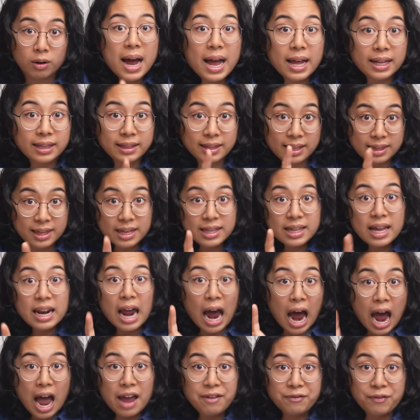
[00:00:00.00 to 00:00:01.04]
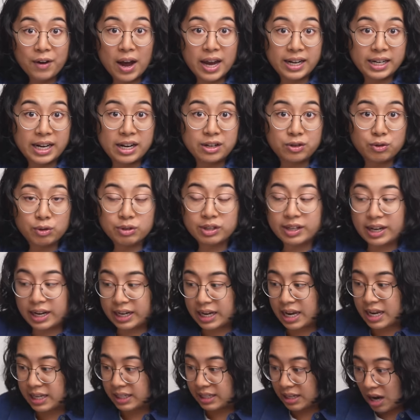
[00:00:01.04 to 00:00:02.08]
But the thing that I find
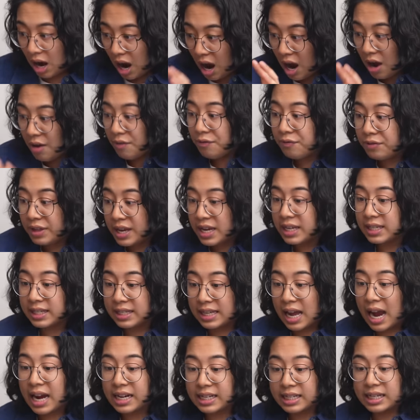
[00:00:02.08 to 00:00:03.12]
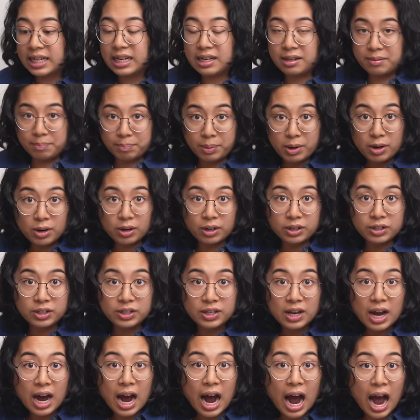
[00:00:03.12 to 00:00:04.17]
interesting is of these 19
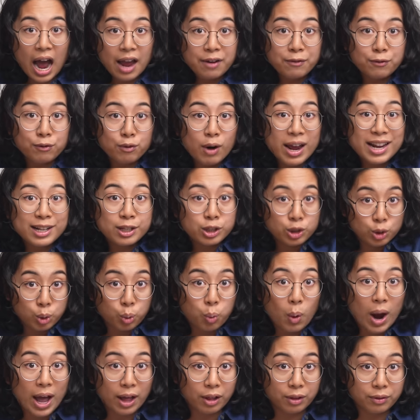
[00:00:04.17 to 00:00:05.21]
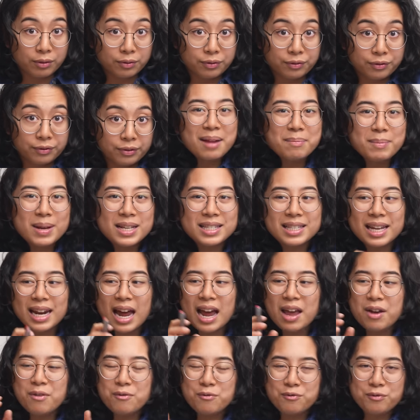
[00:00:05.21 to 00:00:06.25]
books, I've read 12. That means
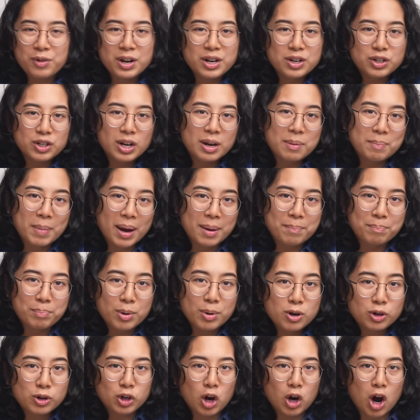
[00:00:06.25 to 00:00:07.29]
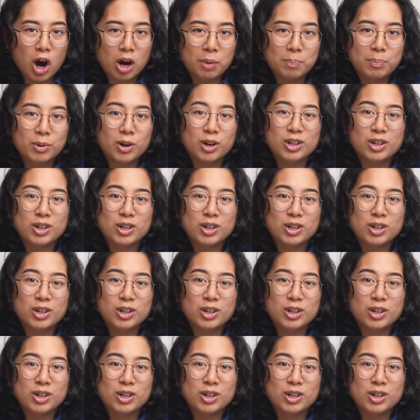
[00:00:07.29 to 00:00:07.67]
that I am finishing my BookTok